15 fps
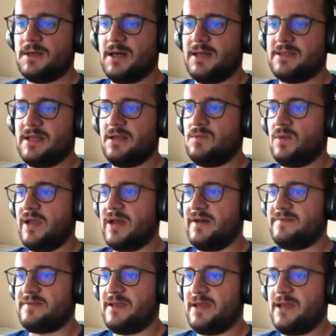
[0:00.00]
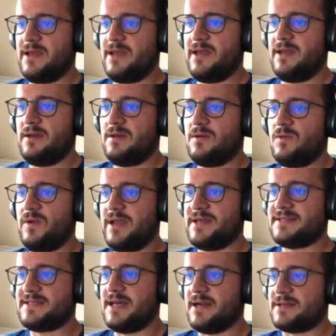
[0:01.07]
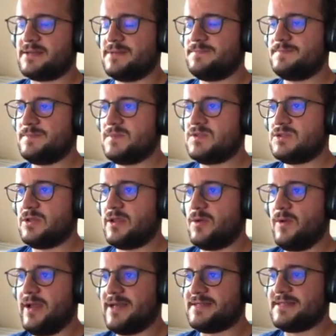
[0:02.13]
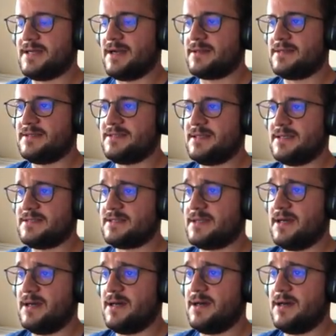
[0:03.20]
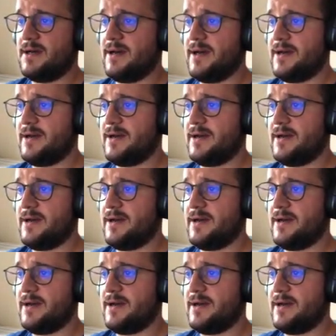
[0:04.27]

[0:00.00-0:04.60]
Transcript: And then we have the quick start. So the quick start is just a